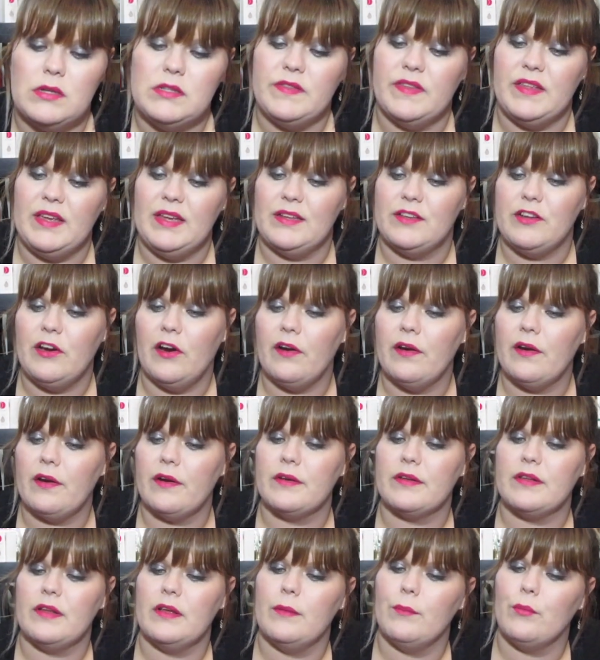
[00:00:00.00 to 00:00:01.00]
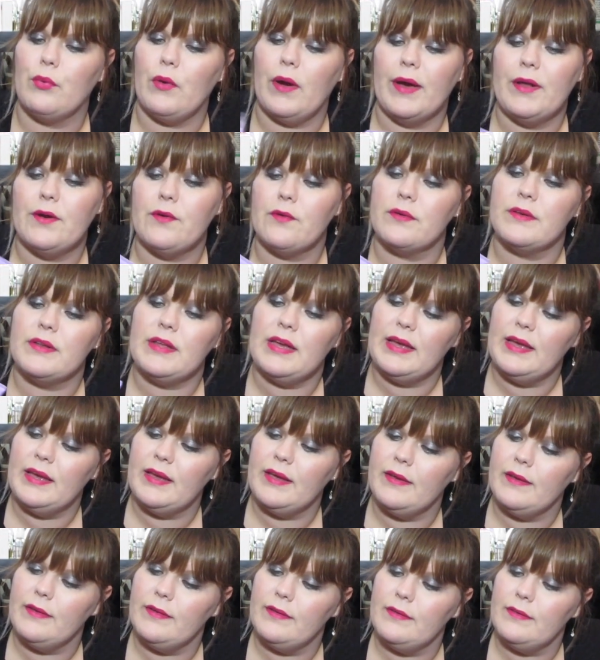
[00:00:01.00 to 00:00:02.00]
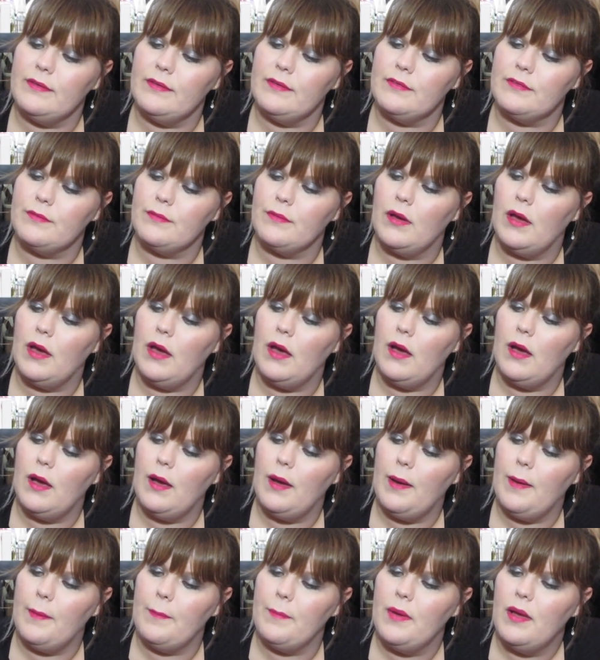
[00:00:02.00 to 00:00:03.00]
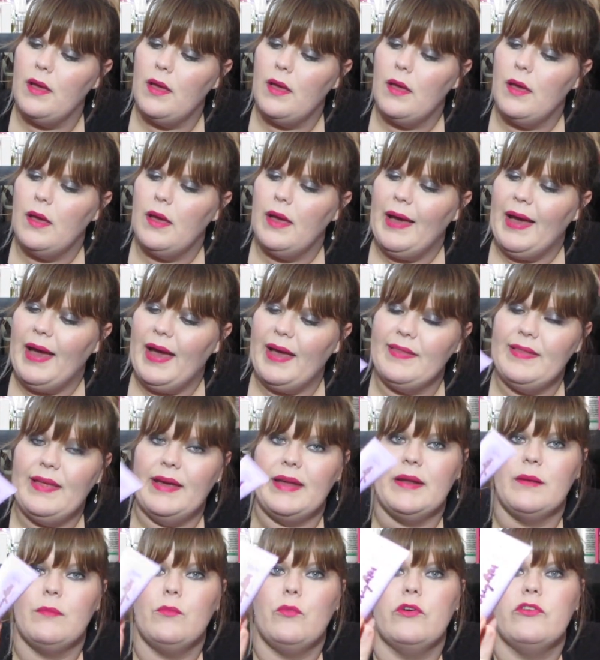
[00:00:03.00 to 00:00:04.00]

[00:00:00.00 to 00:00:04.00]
The Tarte Brighter Days um, Highlighting